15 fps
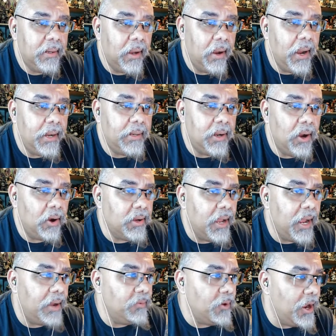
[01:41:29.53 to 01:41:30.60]
All right. Dark
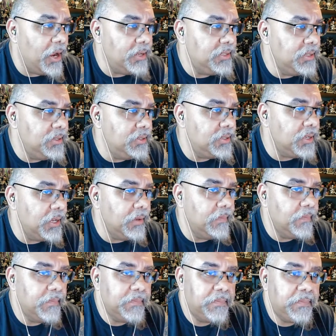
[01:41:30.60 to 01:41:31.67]
Knight Rises.
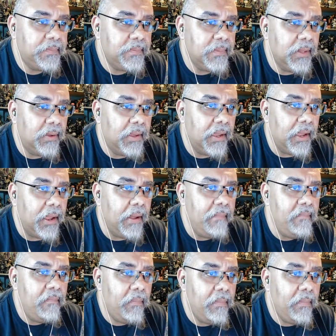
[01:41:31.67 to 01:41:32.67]
Okay.